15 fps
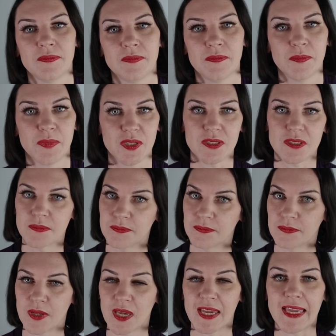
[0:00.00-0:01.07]
But
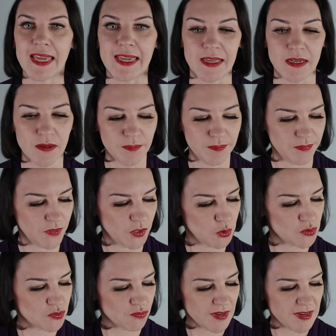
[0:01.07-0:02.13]
again, those
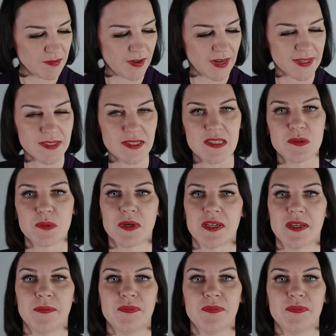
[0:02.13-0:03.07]
reflexes were